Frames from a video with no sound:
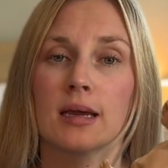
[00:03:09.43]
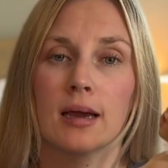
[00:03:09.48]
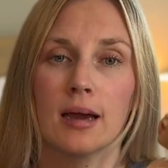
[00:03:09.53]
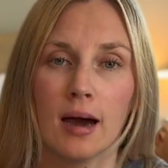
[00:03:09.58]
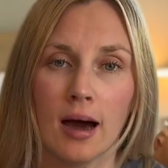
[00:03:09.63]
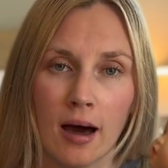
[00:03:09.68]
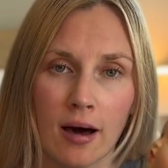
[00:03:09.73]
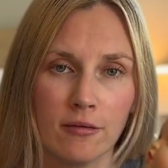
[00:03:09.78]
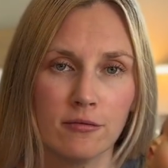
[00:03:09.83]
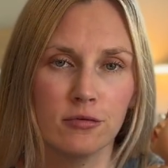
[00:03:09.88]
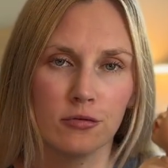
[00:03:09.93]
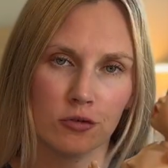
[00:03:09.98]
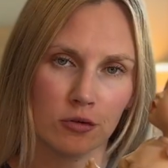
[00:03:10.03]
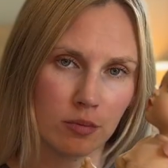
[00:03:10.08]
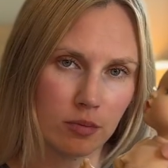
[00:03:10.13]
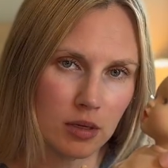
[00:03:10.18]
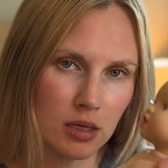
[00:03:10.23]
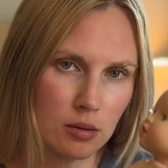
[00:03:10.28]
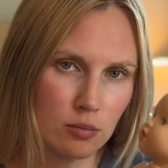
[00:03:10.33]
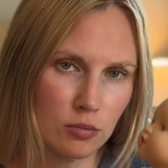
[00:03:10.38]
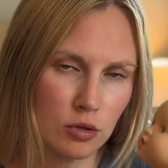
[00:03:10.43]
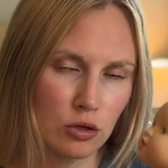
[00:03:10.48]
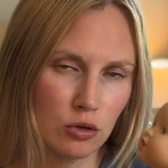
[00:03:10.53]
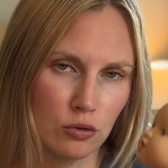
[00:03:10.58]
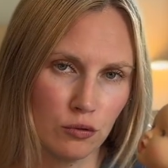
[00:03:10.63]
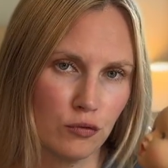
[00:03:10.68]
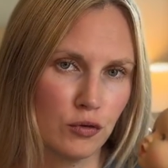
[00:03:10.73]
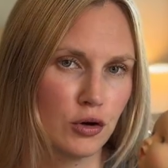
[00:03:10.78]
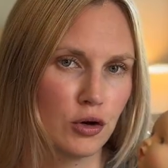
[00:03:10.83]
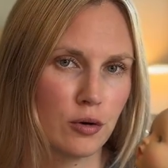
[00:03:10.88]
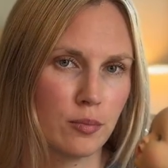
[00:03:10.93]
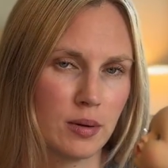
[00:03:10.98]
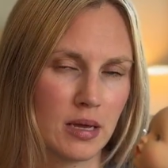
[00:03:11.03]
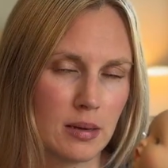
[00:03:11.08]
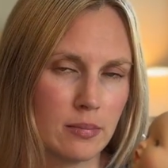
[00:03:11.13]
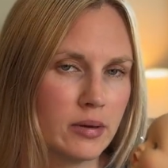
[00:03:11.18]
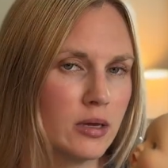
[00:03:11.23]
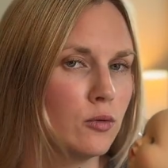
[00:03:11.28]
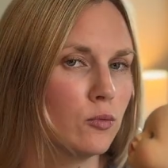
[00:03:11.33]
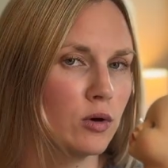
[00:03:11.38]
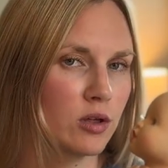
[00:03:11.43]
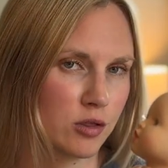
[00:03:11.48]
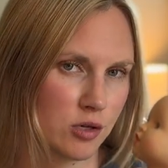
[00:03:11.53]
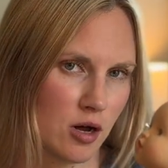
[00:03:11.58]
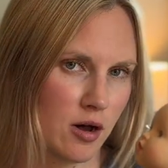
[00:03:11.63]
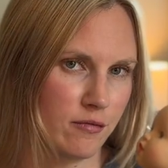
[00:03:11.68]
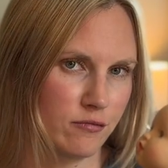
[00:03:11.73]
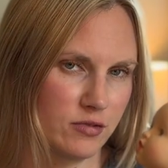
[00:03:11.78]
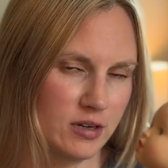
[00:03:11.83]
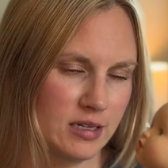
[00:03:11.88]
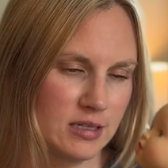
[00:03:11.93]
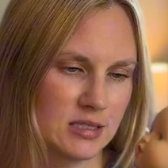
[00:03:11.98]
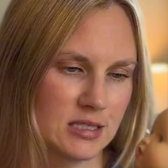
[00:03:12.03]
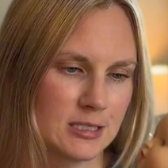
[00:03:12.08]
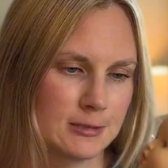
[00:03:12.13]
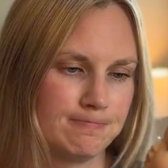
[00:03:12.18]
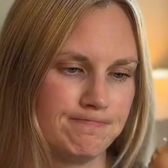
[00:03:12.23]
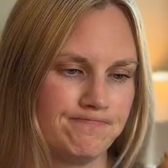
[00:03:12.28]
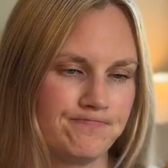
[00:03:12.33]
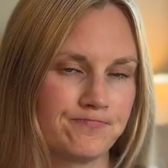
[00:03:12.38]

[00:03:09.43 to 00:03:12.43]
comfortably maneuver your baby with confidence.